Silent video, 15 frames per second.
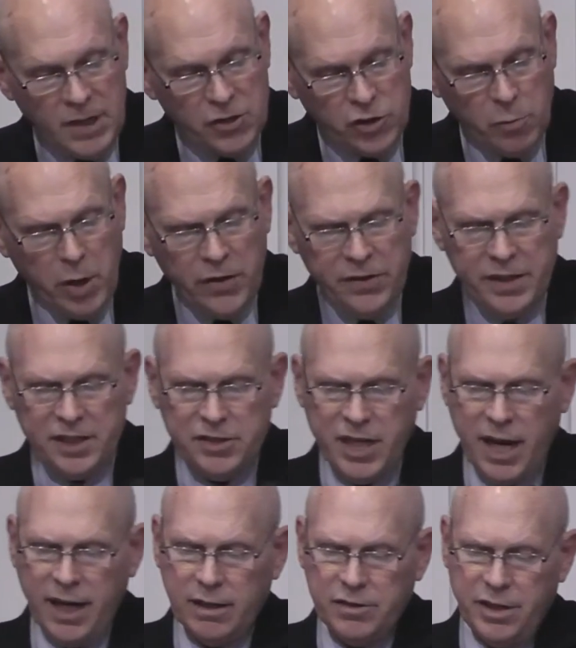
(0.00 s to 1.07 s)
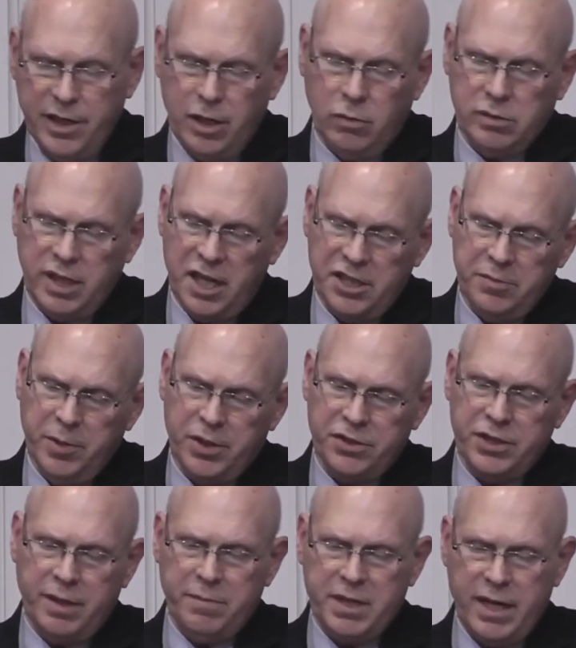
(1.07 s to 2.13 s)
So both of these titles in the Old Testament are
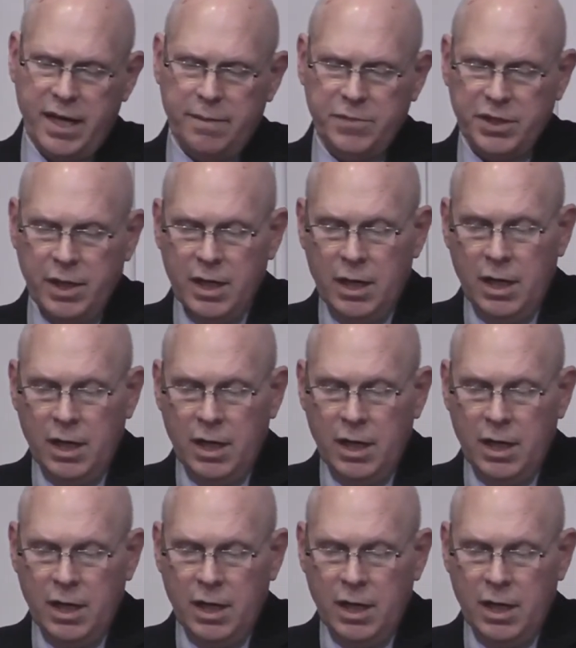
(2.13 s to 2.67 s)
sometimes